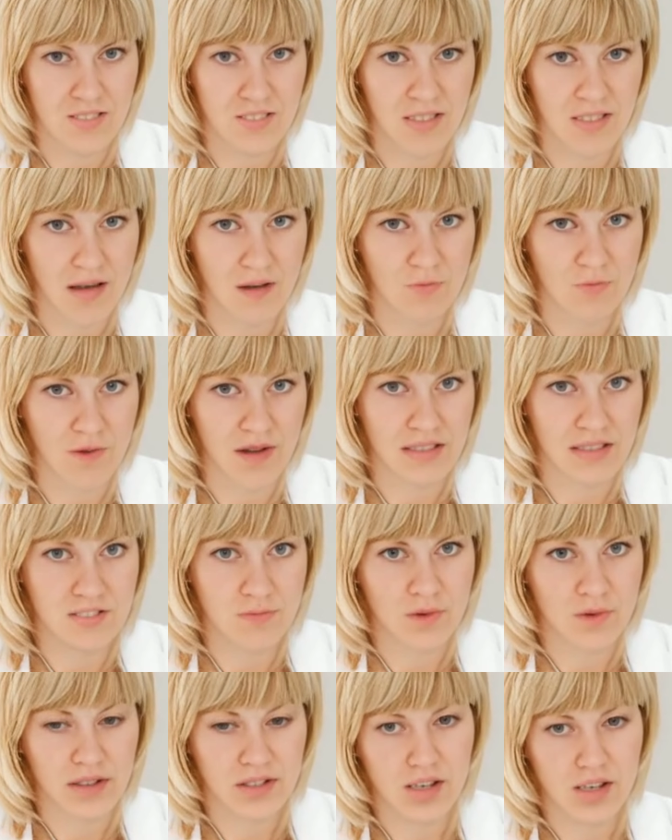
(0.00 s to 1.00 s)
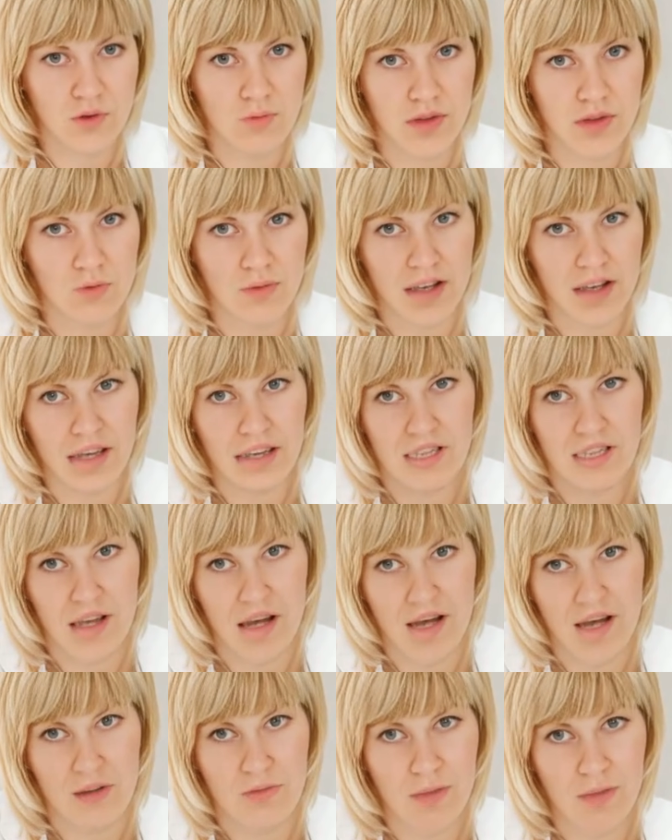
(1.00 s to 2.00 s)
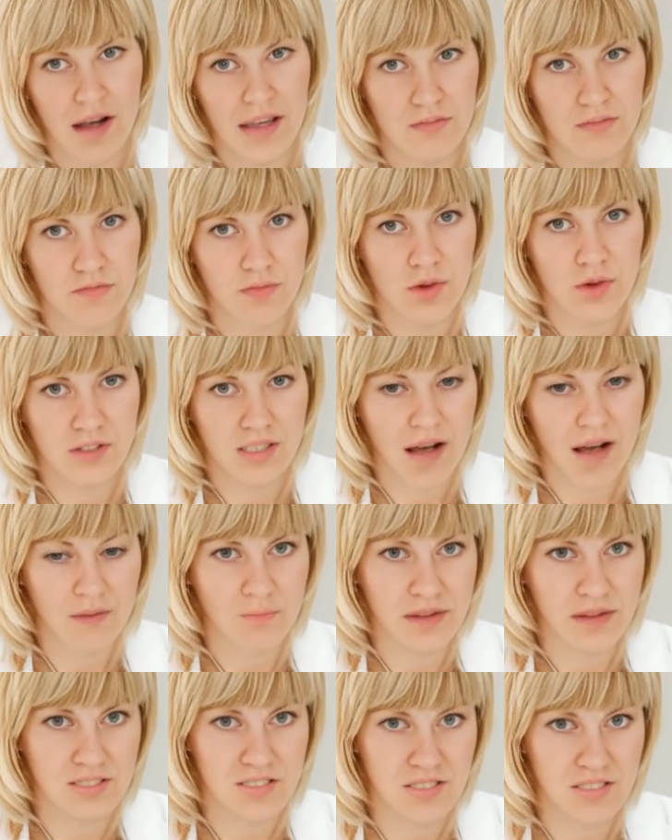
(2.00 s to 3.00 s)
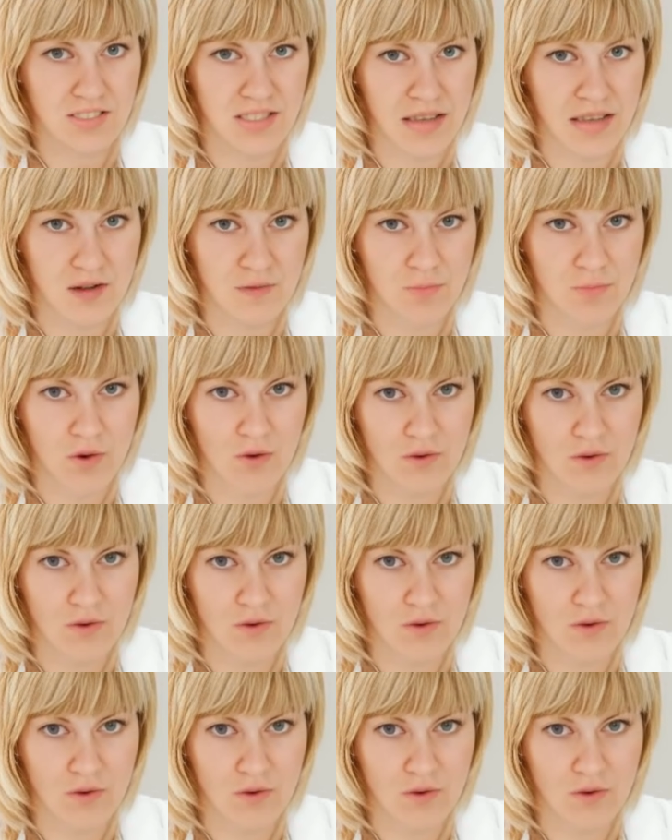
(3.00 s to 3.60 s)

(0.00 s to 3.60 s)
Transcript: waste would accumulate, and life would not be sustainable.